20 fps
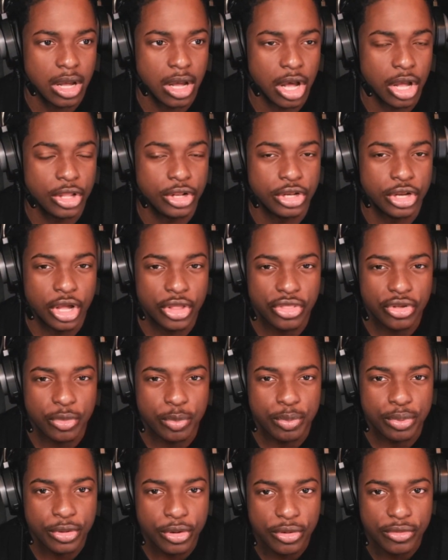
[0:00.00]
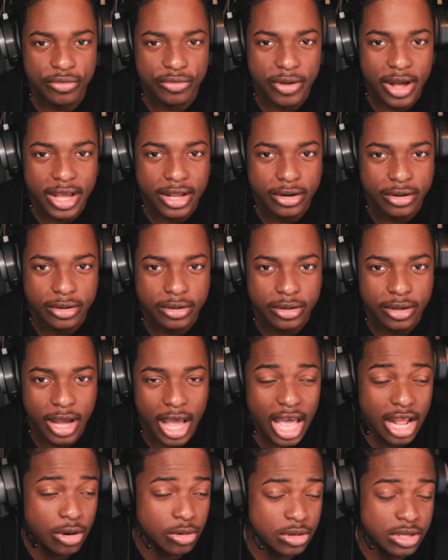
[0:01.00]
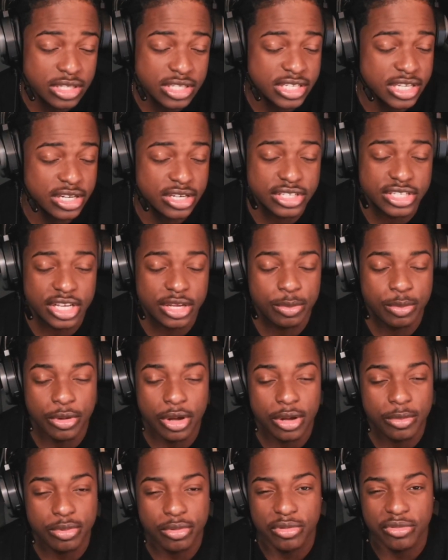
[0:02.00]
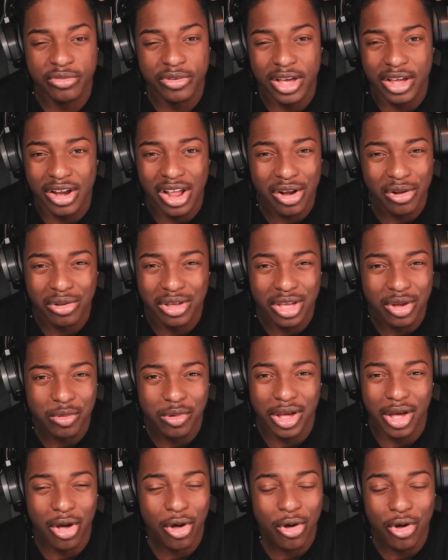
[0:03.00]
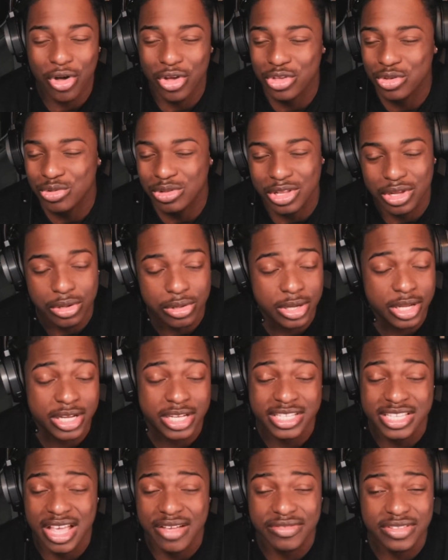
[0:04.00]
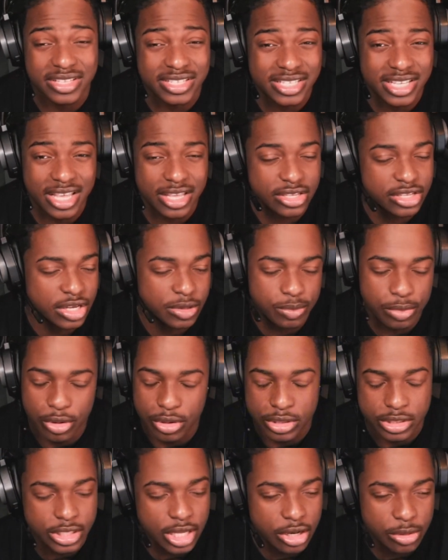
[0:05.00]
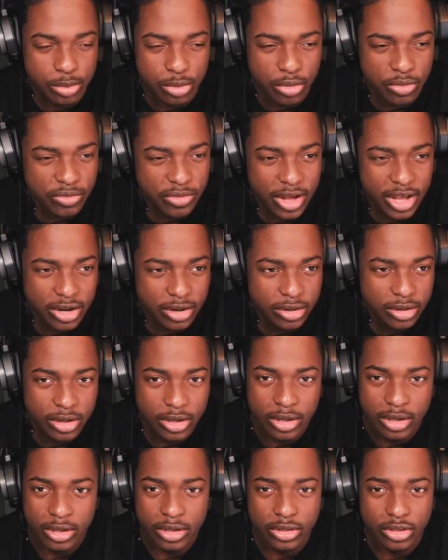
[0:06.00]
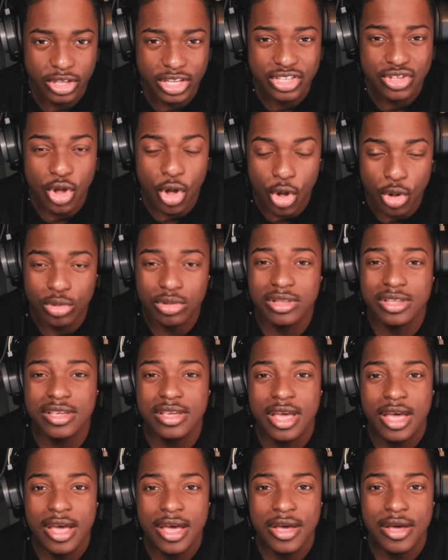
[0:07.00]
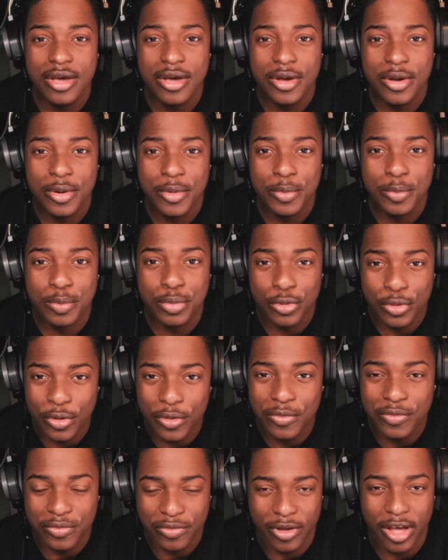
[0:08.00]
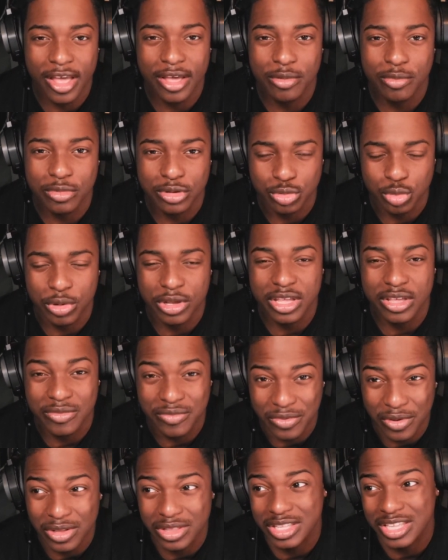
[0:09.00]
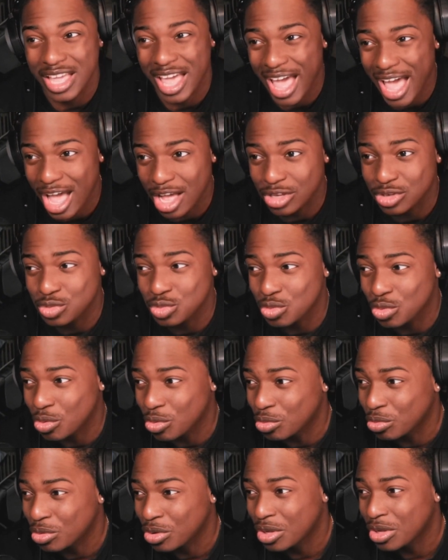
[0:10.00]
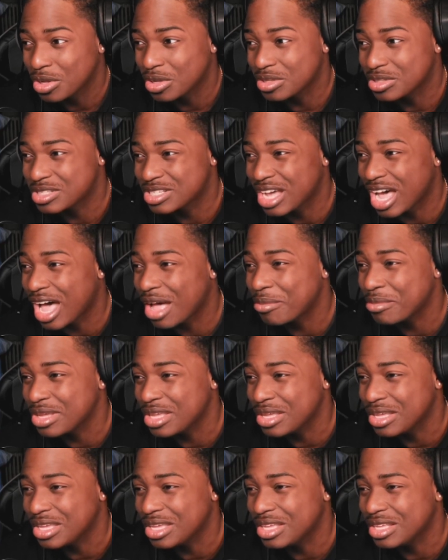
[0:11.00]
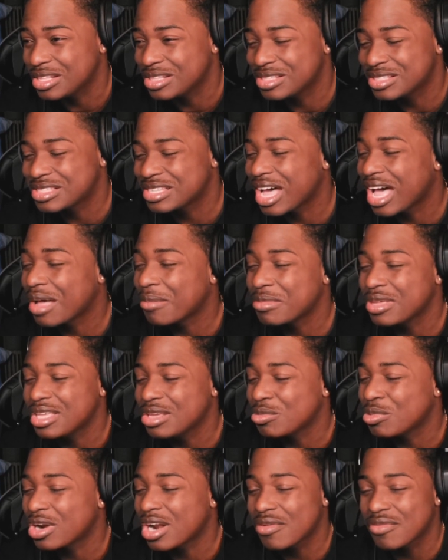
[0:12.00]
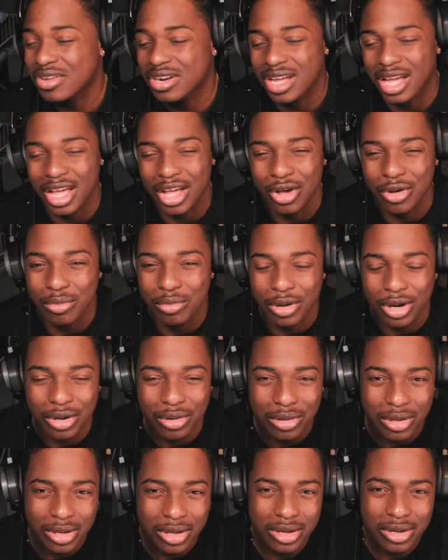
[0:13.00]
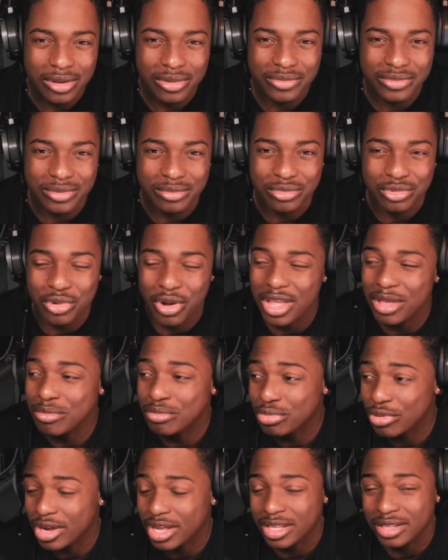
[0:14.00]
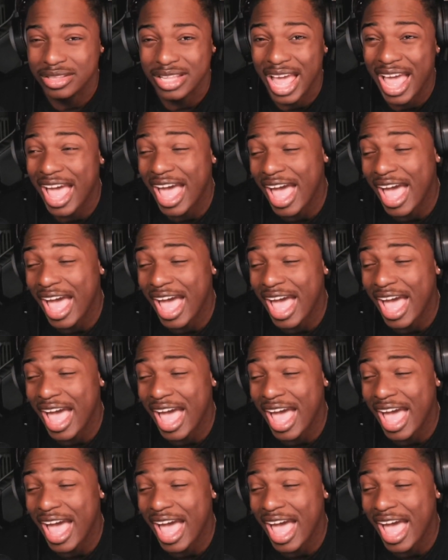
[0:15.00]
another pro fighter. I don't consider Jake Paul a pro fighter. I don't care what all you little niggas have to say. Jake Paul is not a pro fighter. His only pro fight was when he fought the actual Tommy, whatever the hell, bro, from Great Britain. That